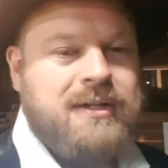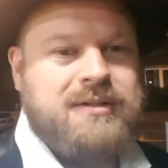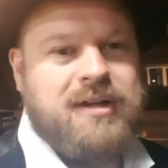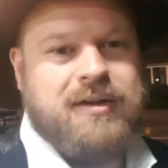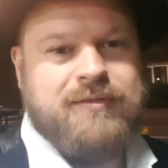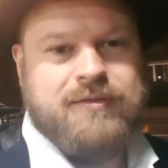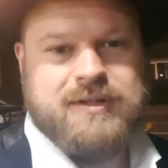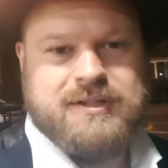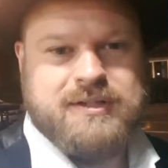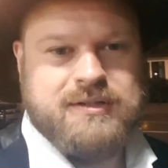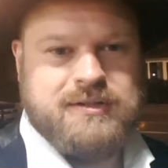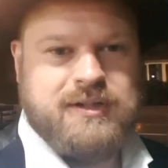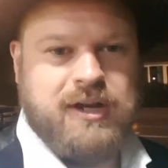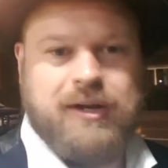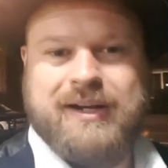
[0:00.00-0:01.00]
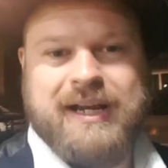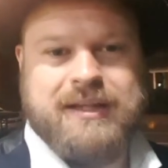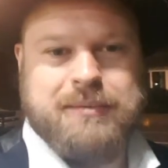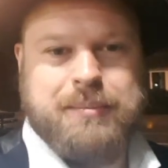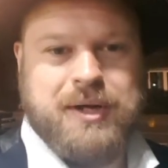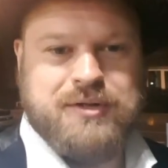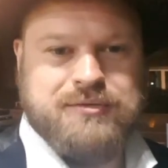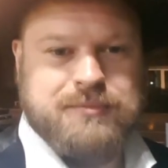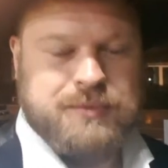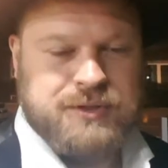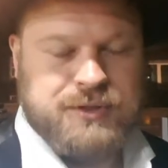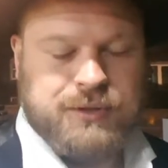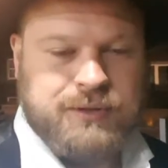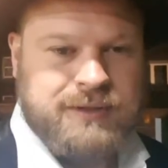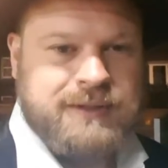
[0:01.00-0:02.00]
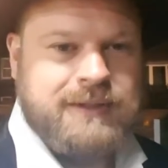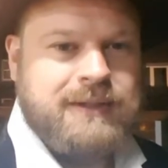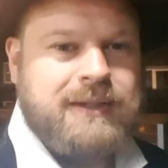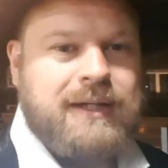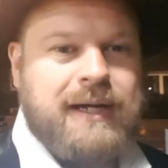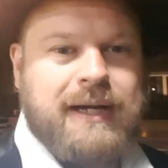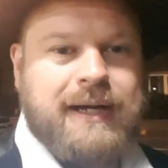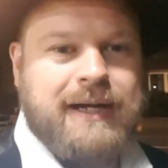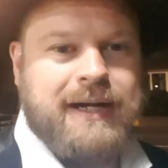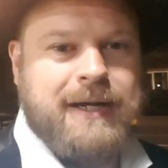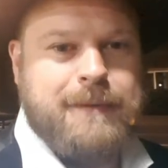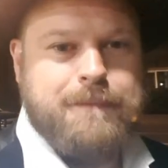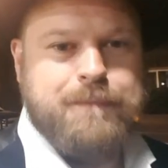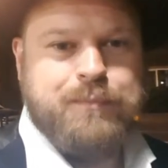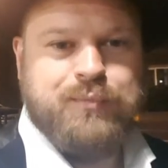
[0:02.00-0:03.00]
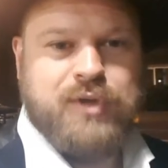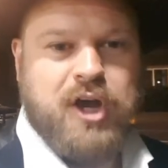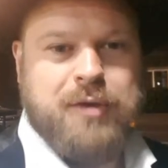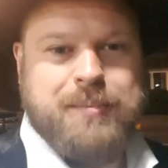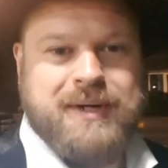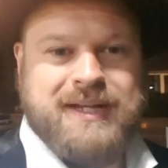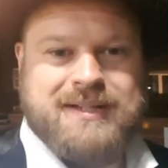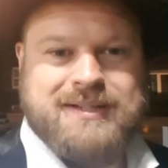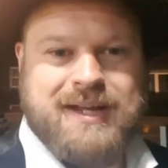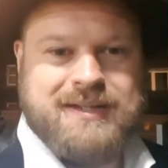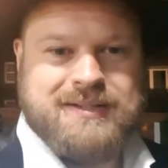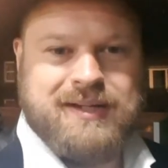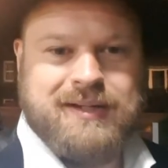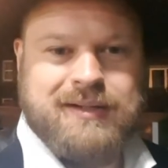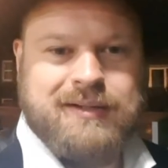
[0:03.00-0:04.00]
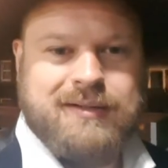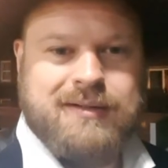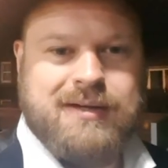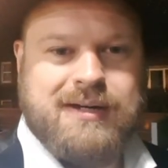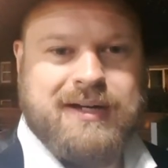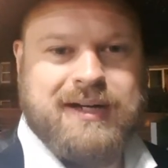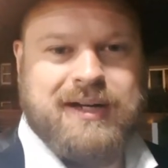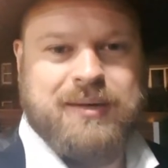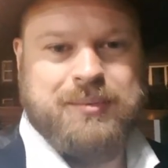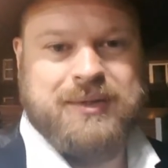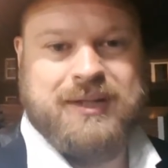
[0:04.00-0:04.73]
So for instance, collect the post from the door, open each letter with